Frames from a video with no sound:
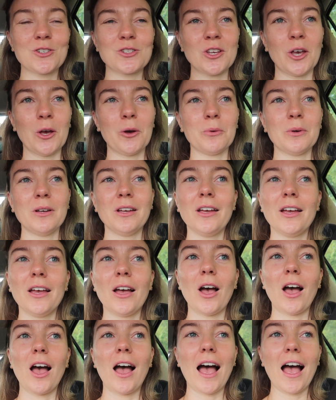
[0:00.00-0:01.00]
So
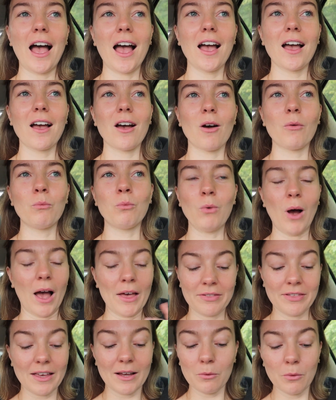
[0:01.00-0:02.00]
I
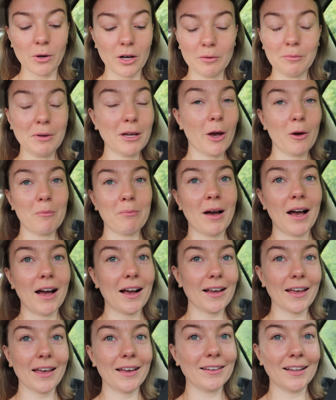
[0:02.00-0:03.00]
think we're going to be going
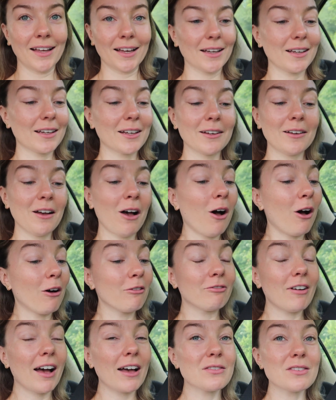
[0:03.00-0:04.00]
back at like
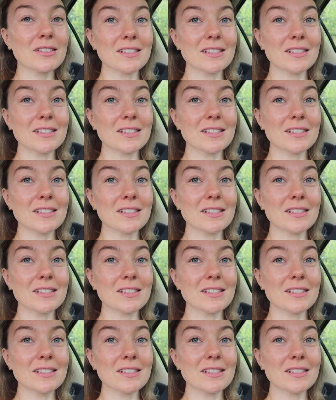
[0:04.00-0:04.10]
5:30,